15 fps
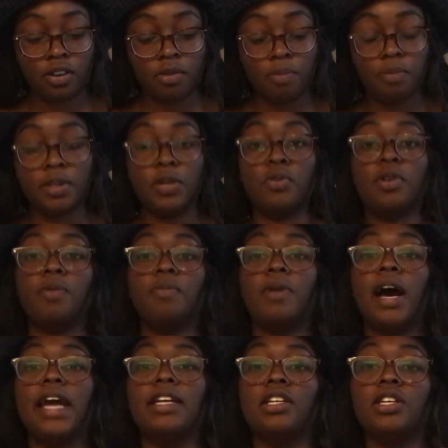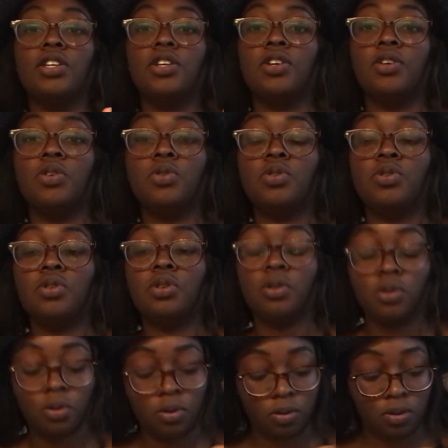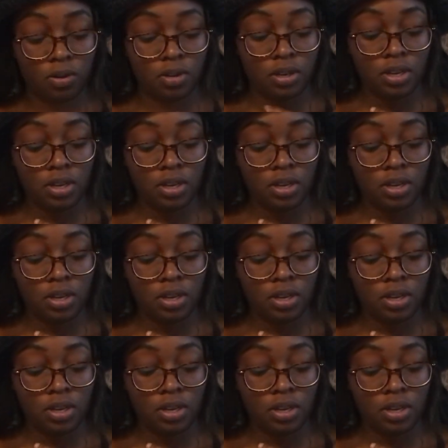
be reminding you to